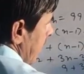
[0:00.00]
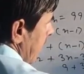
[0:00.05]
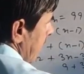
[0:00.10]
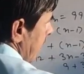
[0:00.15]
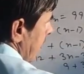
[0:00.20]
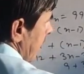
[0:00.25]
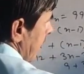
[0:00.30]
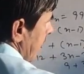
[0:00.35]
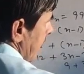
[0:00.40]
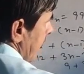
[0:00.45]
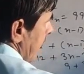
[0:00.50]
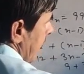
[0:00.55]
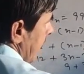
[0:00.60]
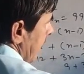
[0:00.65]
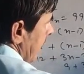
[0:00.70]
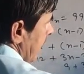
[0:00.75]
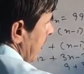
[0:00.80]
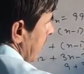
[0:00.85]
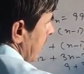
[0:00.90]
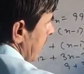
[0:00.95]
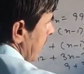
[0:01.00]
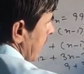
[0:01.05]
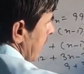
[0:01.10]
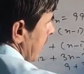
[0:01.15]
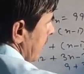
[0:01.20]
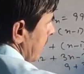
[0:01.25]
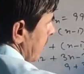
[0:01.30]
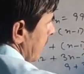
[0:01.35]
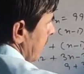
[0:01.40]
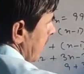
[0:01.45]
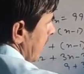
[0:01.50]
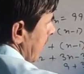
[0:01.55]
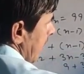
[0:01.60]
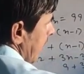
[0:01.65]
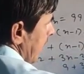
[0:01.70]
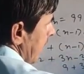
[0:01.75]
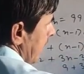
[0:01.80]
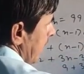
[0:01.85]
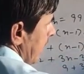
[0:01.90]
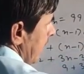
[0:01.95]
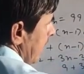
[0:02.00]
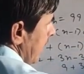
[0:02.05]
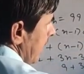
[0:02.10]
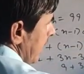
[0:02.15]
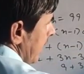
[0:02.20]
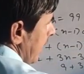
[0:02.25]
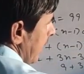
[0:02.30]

and n equal to 90